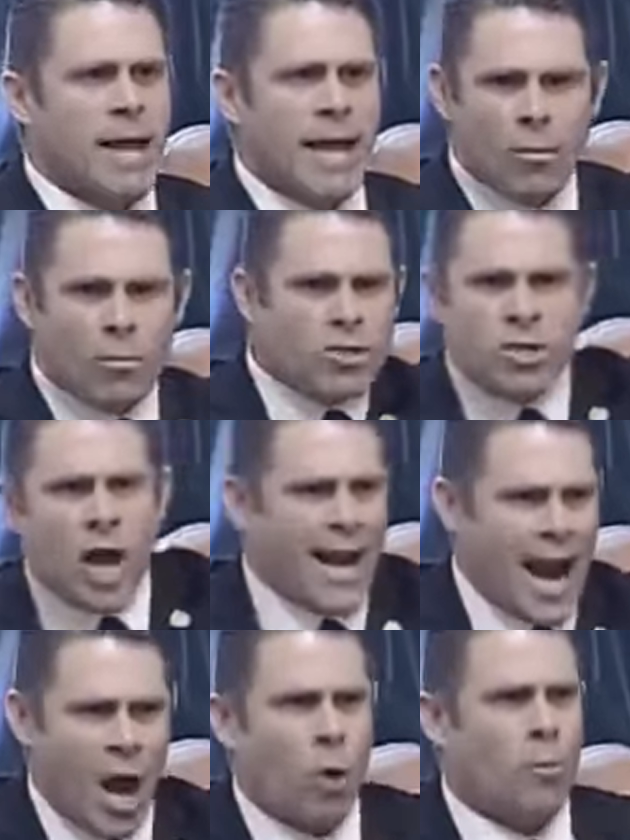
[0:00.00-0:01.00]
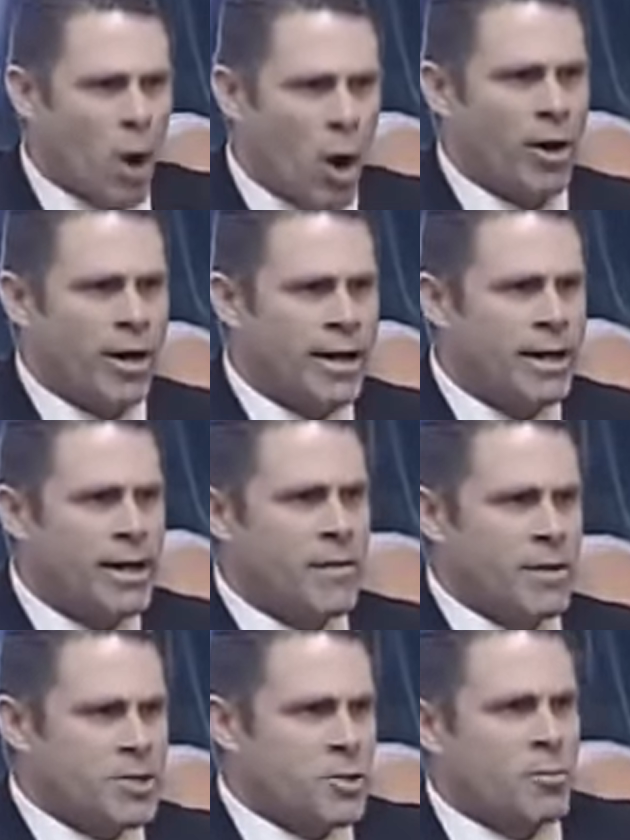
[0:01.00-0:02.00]
It was not our party
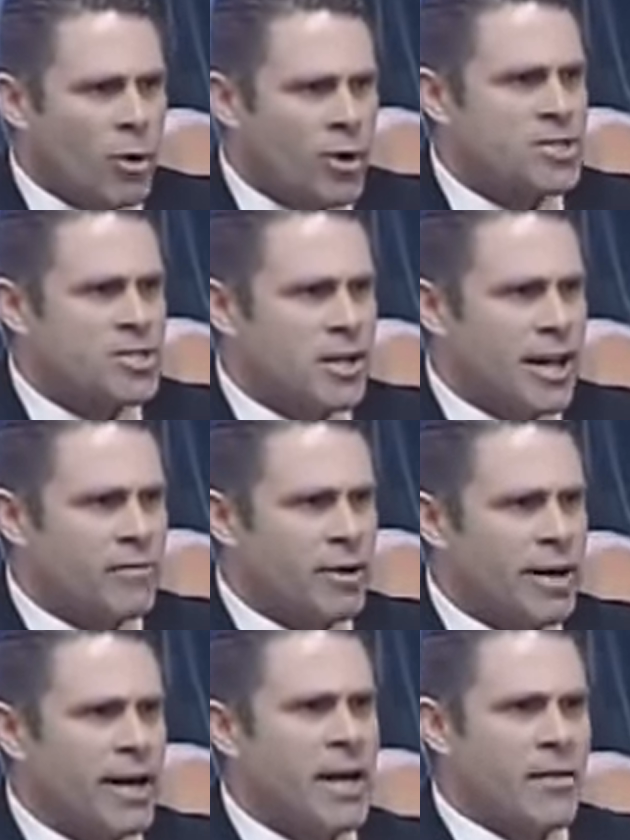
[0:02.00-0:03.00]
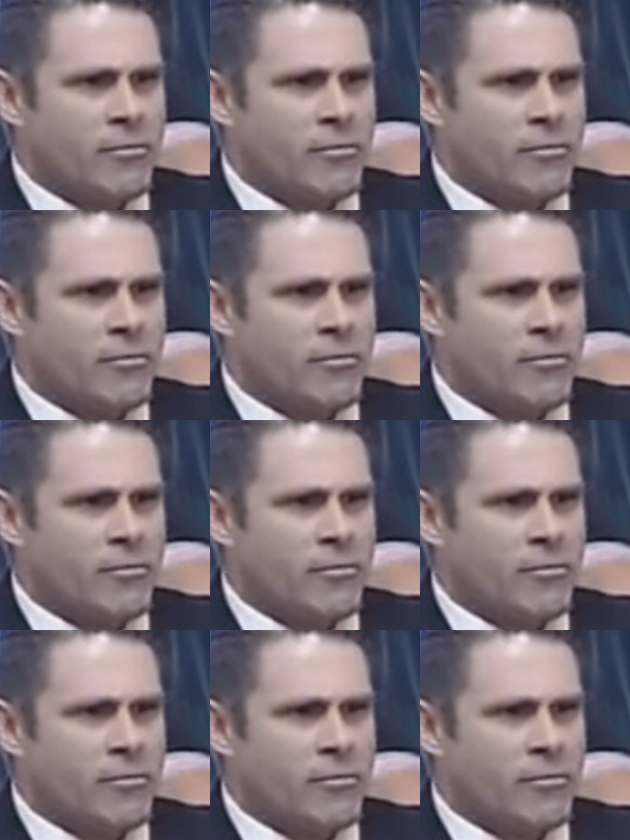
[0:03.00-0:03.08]
that supported slavery,